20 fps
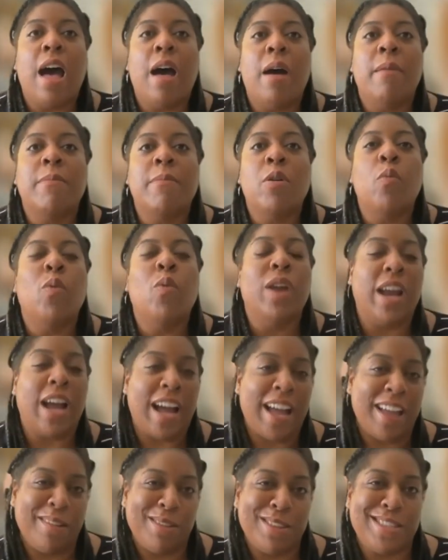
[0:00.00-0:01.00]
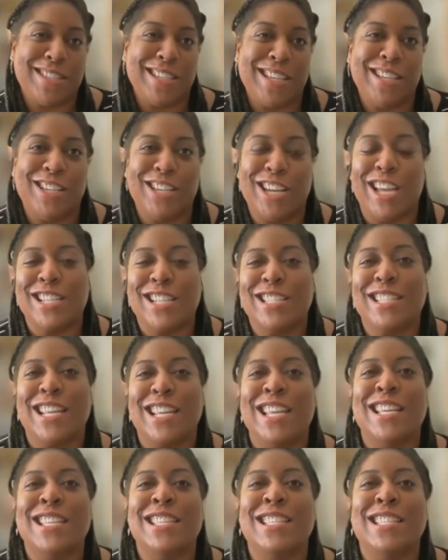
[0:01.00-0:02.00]
um, what i would suggest
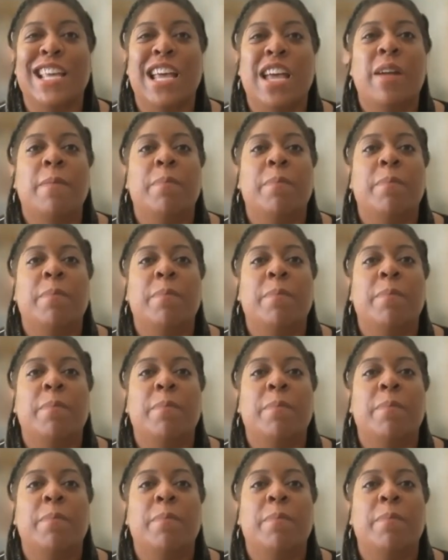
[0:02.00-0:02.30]
is